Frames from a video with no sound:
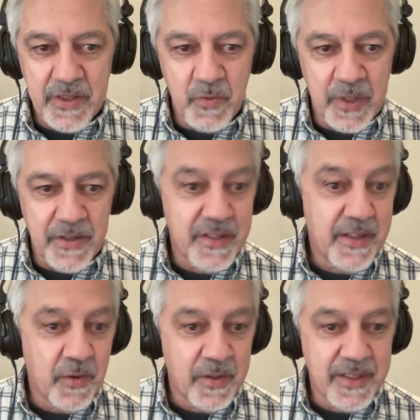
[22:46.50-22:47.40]
Where is
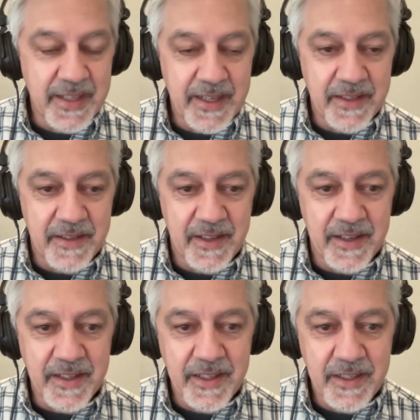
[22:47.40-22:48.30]
all the data that
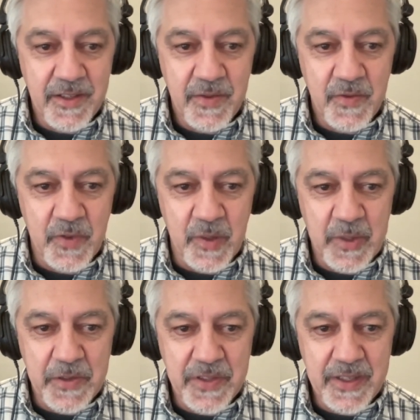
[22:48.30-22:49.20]
I need for the
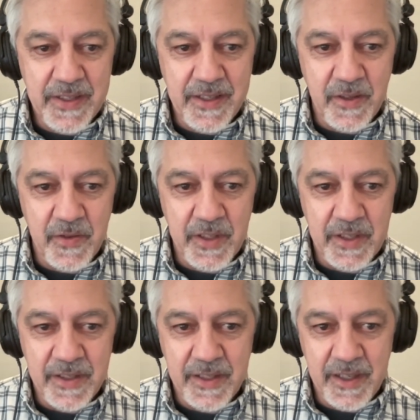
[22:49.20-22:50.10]
policies?
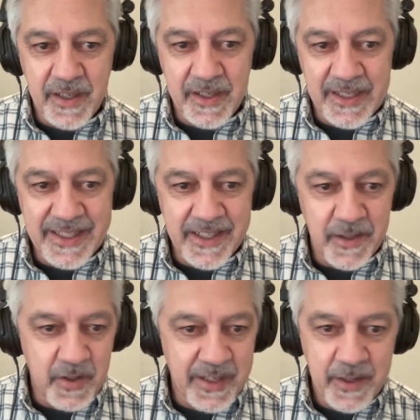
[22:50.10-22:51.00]
Because I need to
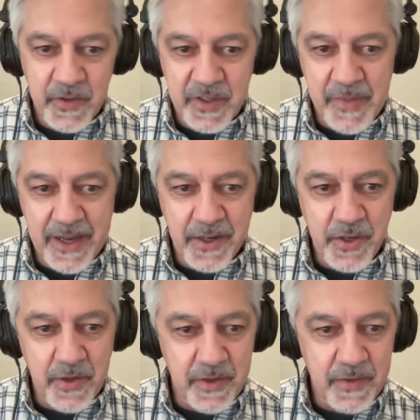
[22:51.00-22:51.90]
know, okay, who's a
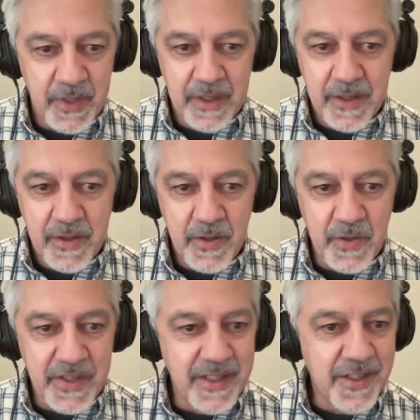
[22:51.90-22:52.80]
manager,
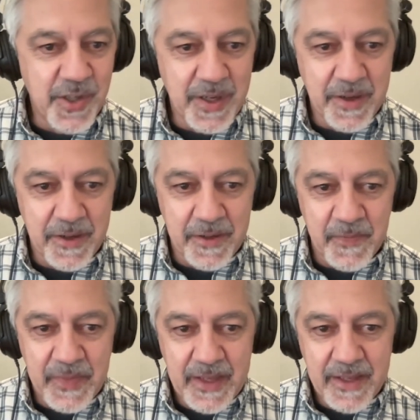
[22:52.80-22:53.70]
who's an engineer.
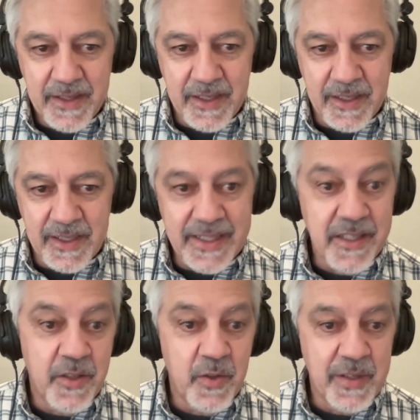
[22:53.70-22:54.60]
I need
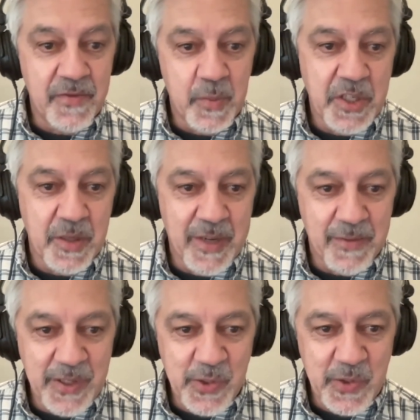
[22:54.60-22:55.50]
to know information about
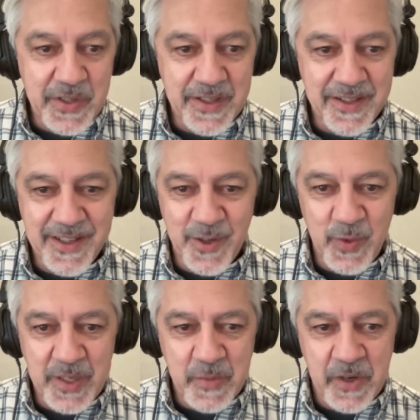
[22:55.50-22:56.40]
resources.
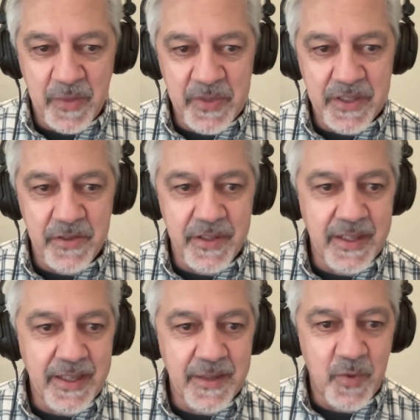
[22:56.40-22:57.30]
What department are
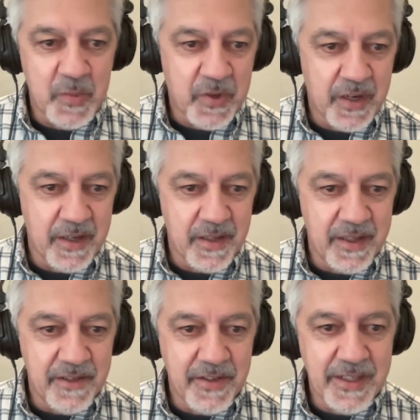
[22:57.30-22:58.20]
they in? What product
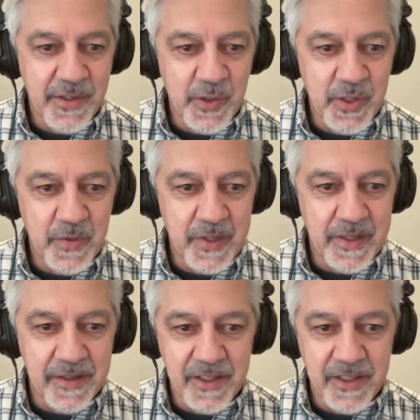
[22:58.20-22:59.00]
line are they associated with it?